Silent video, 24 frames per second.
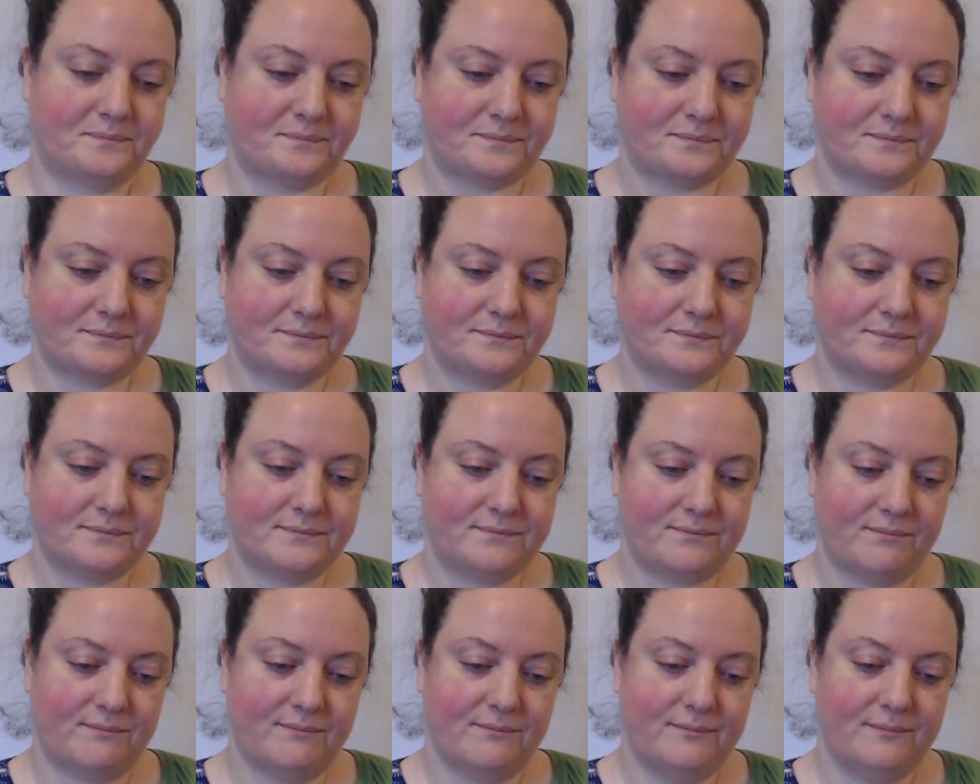
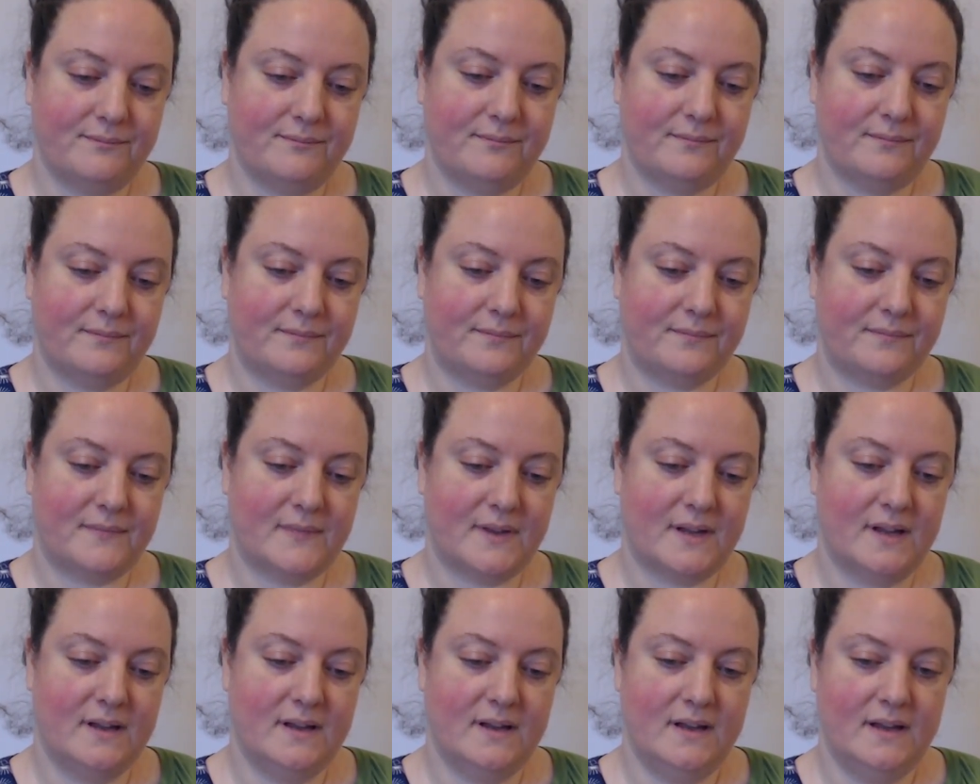
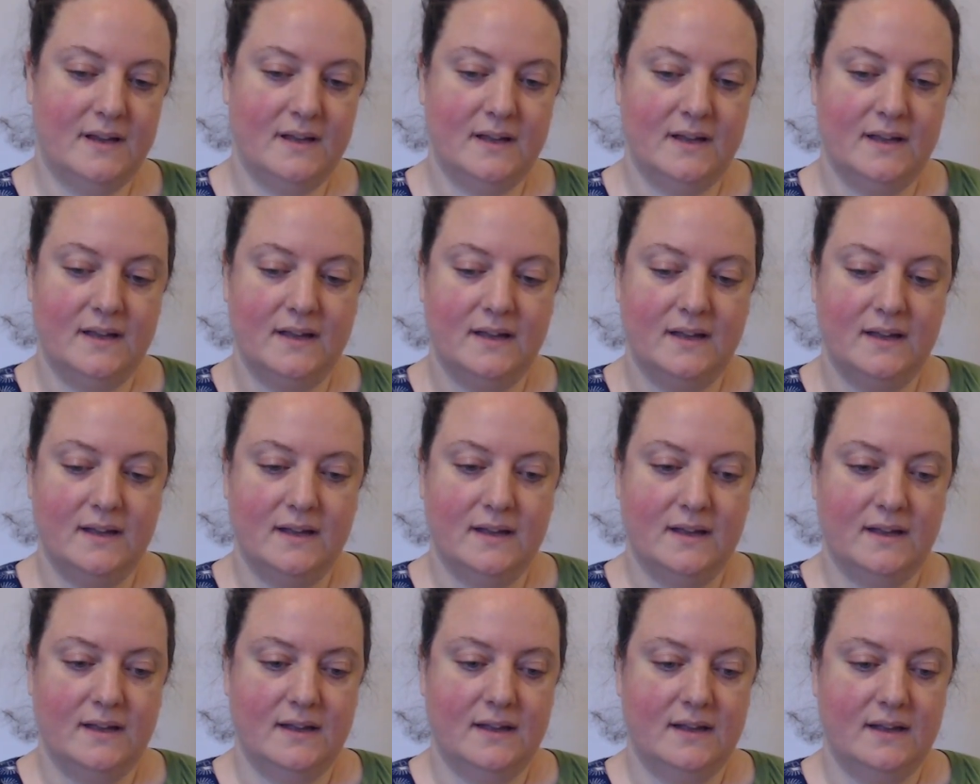
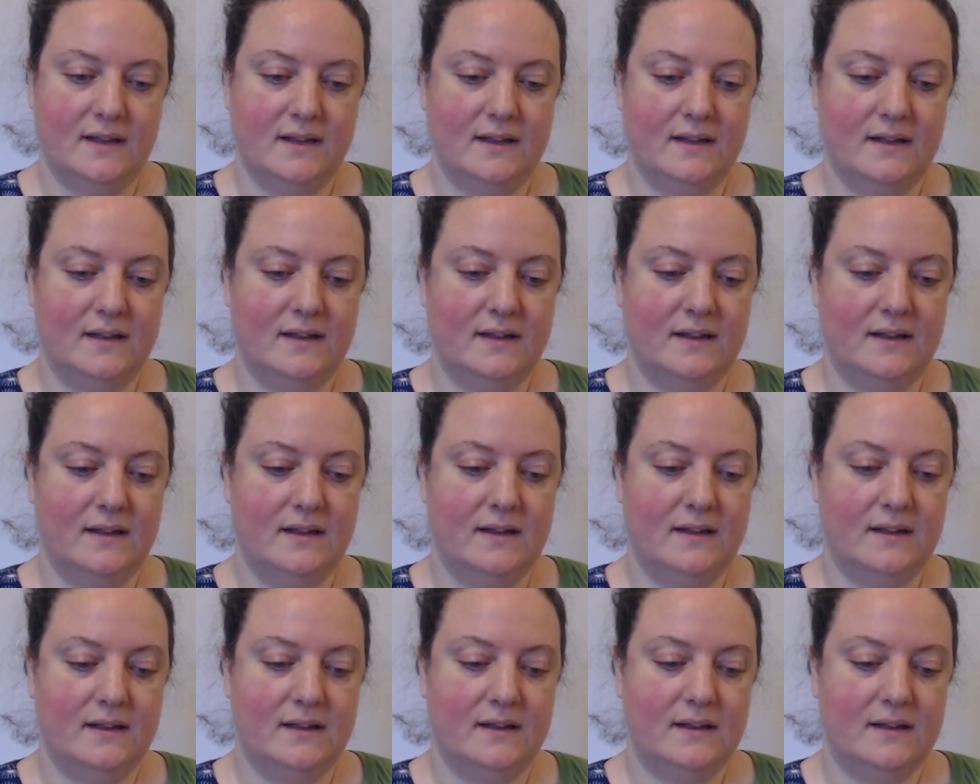
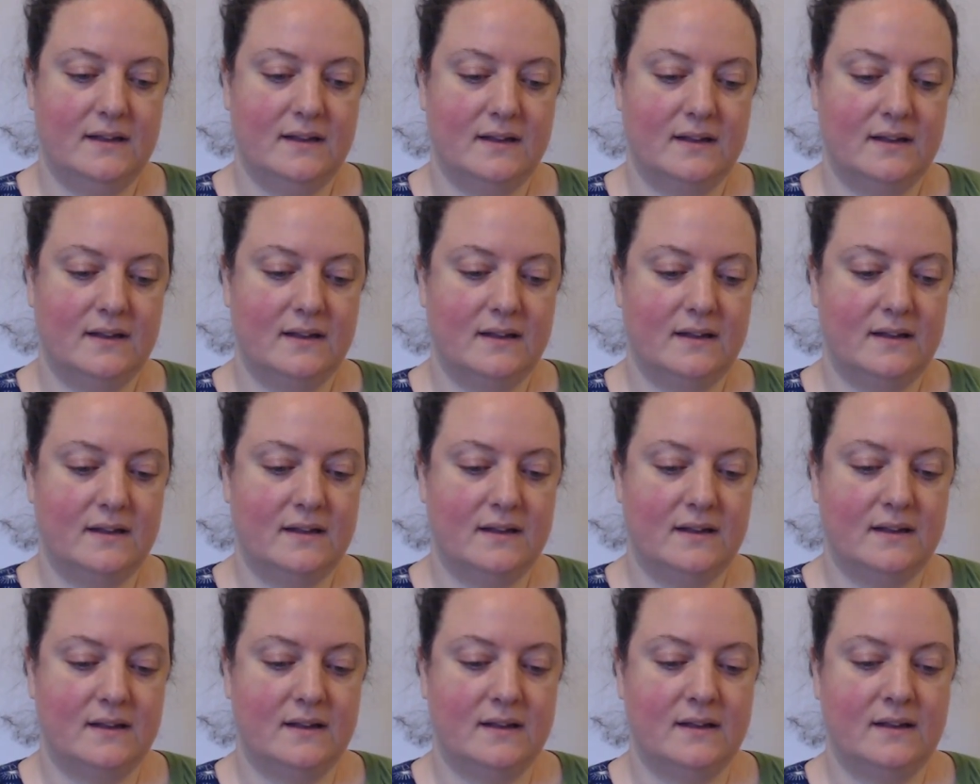
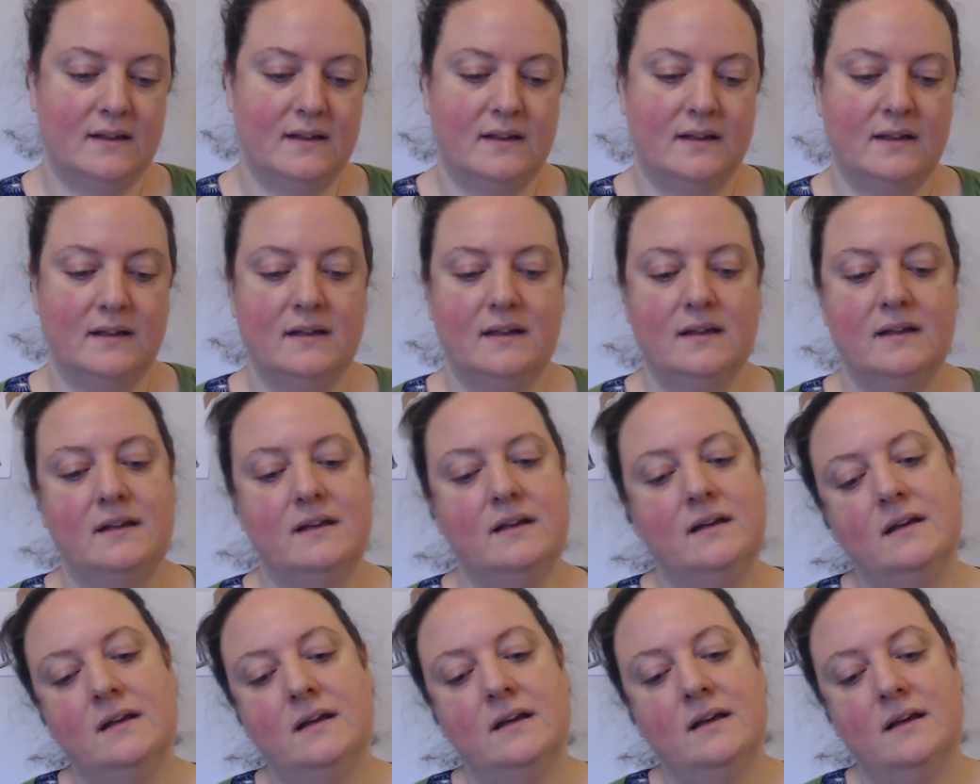
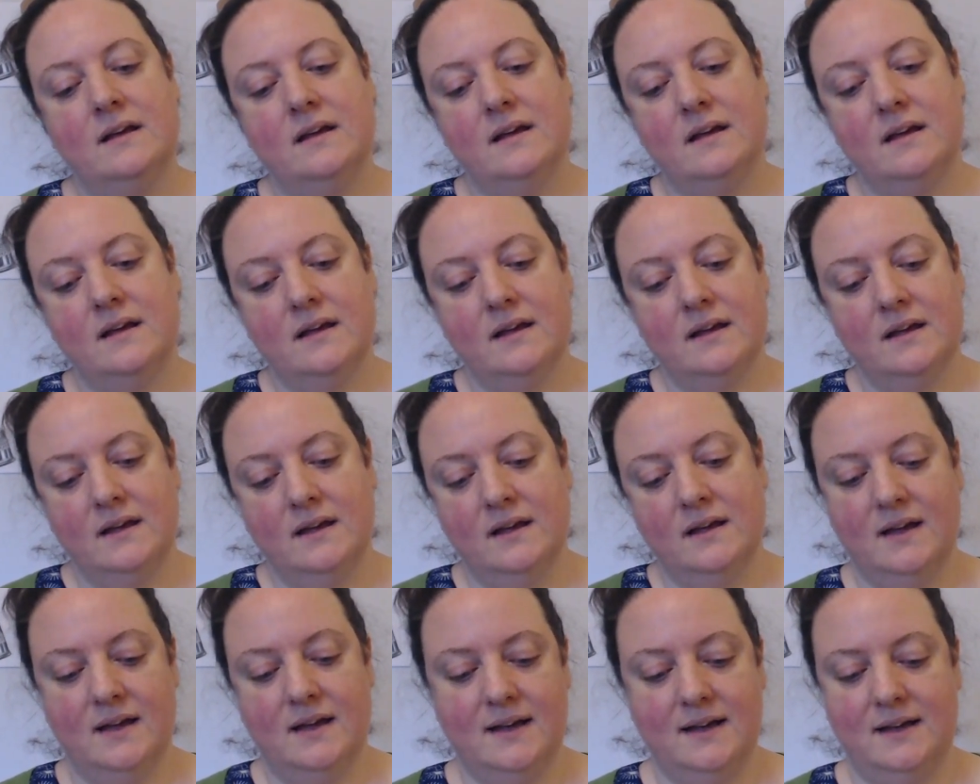
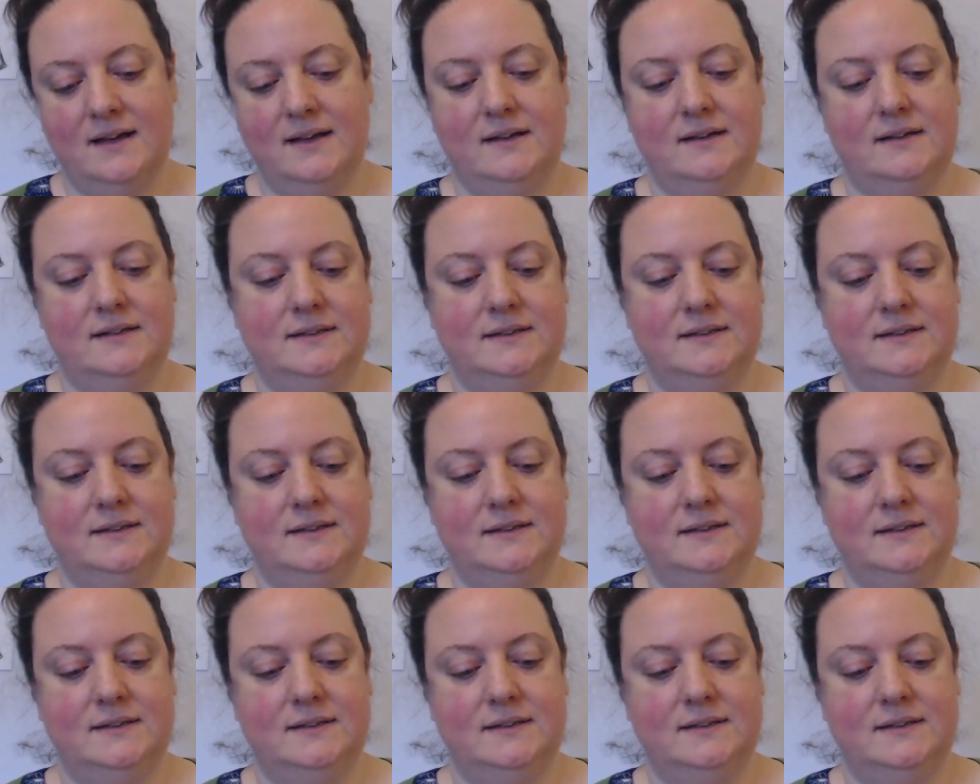No one is speaking in this clip.